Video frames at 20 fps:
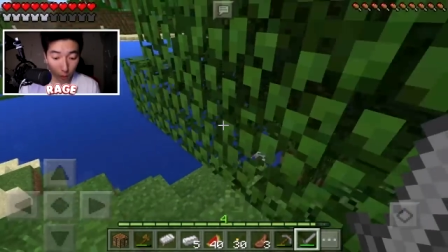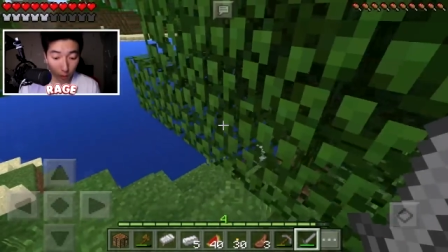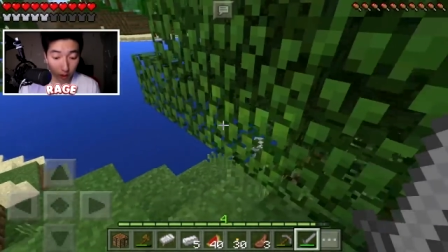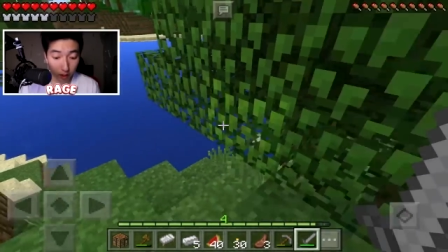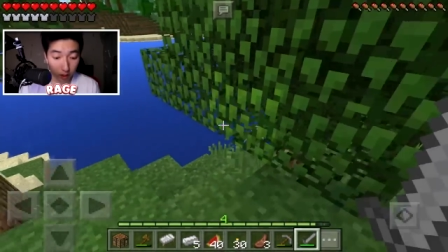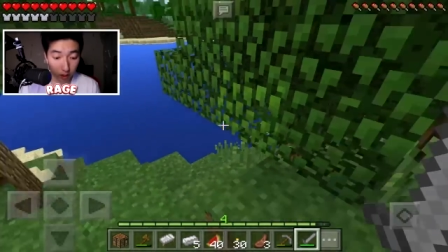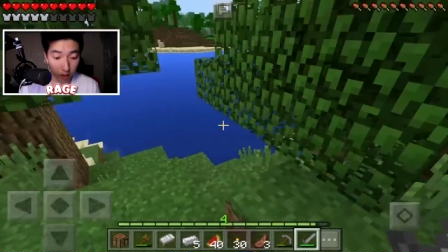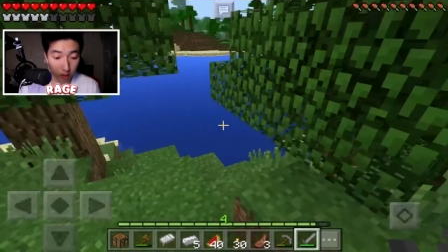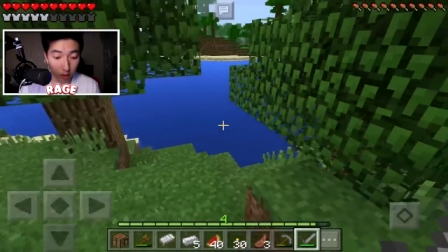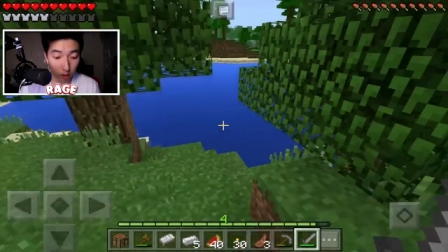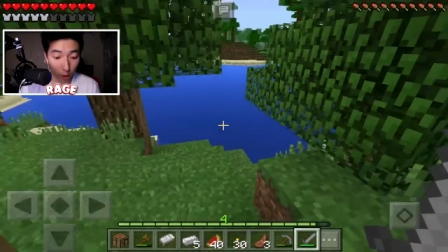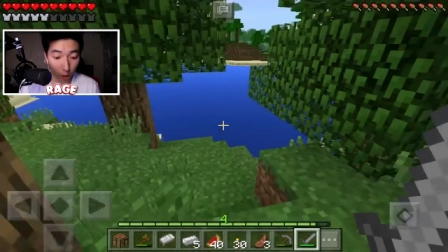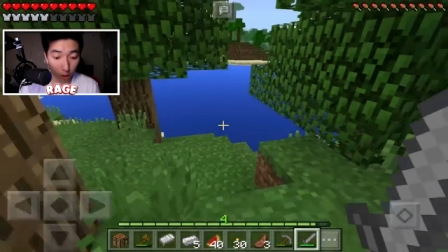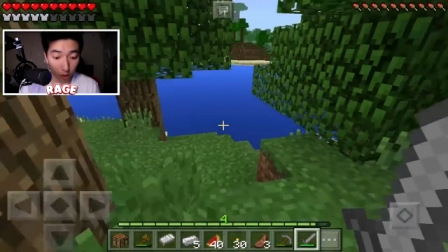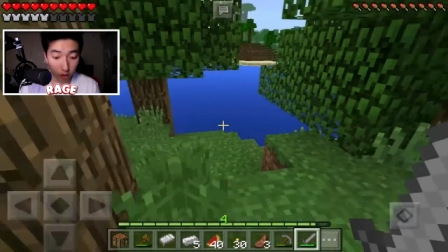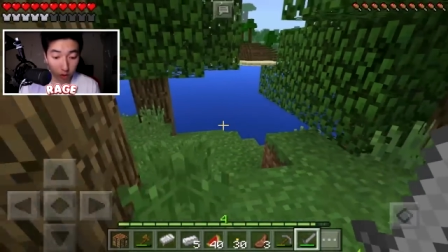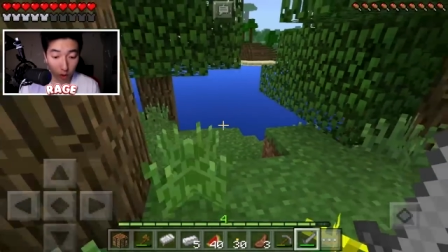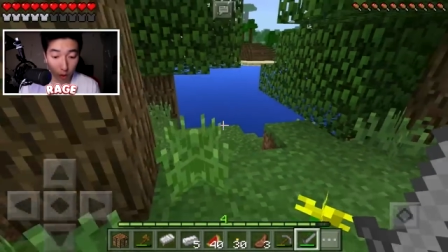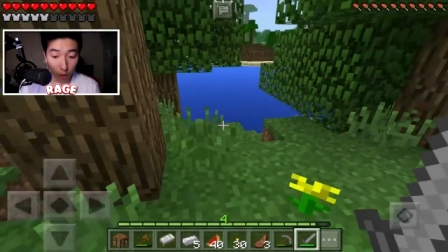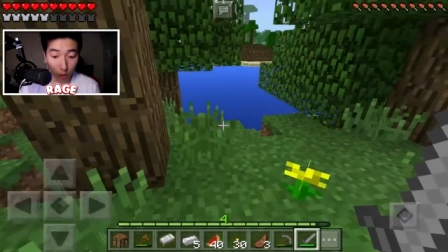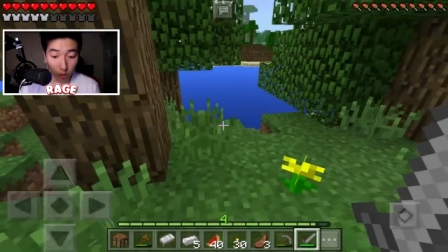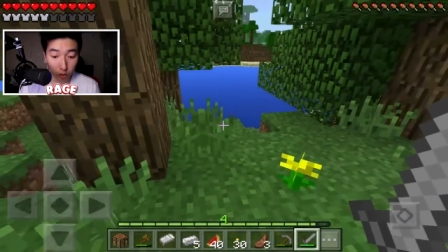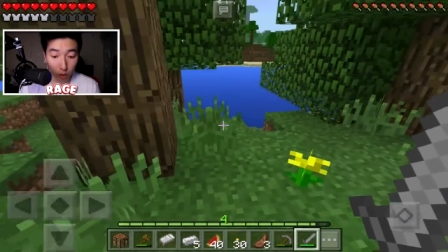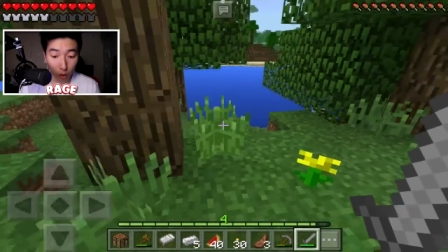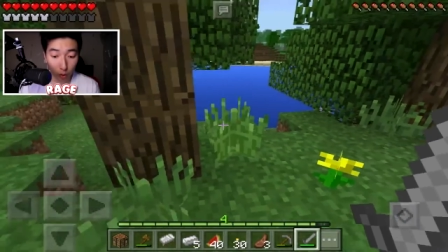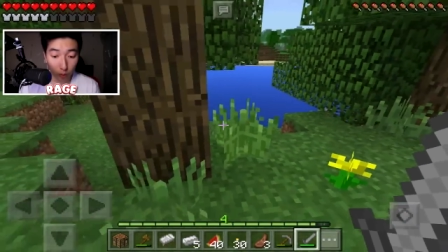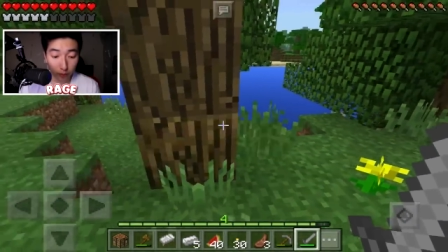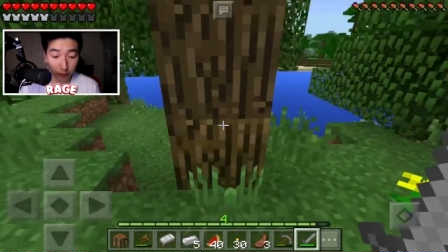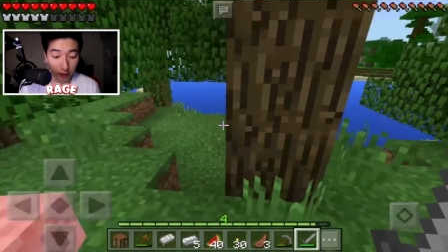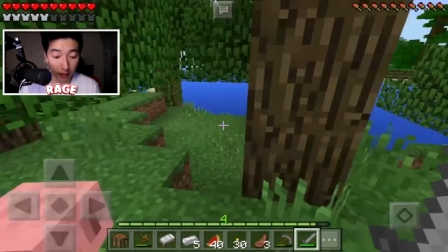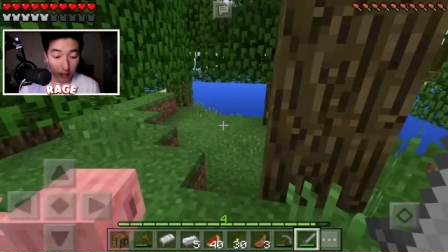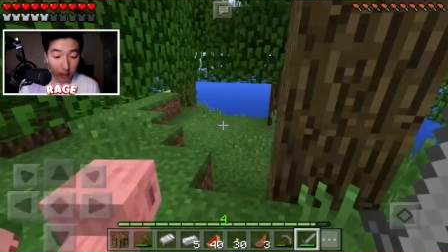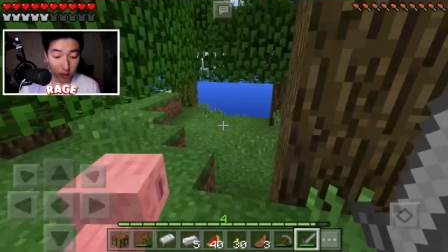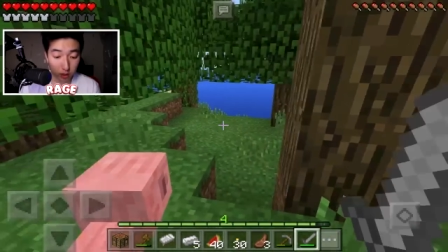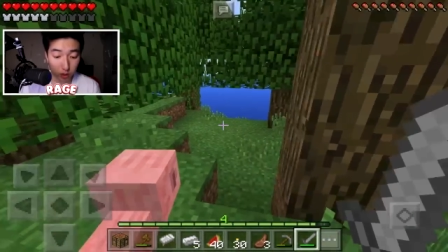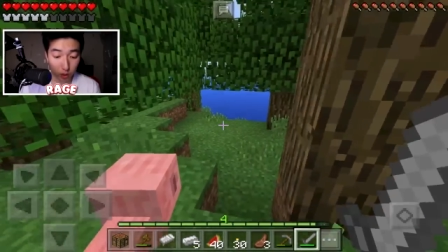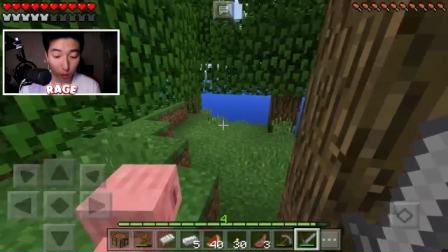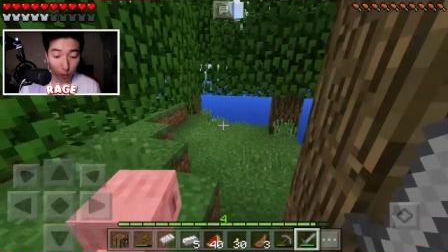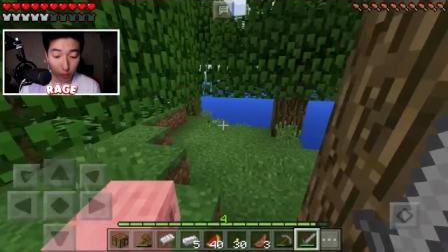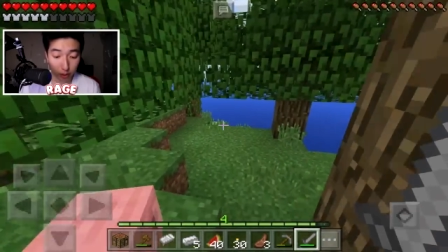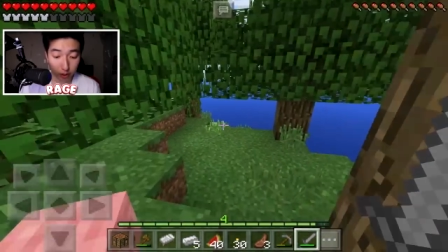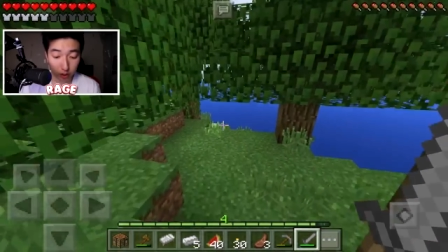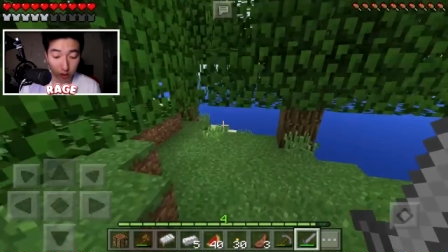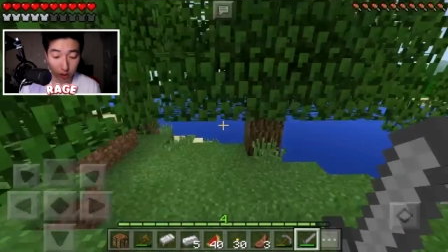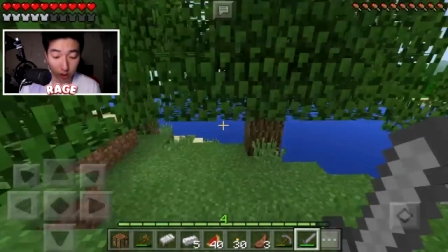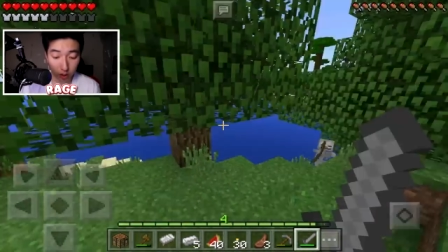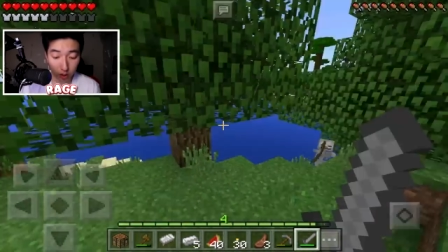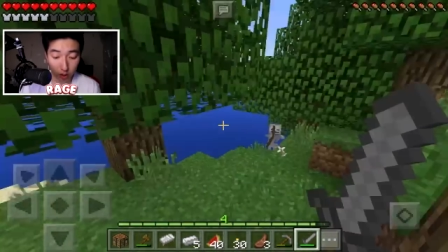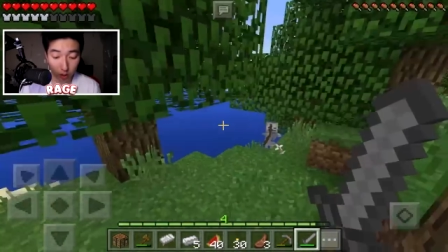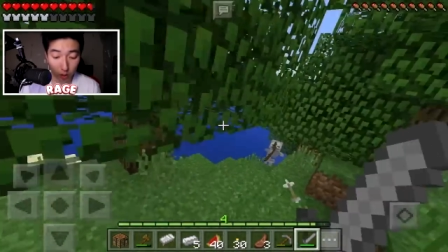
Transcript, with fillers: What? No, no, no. That is so weird.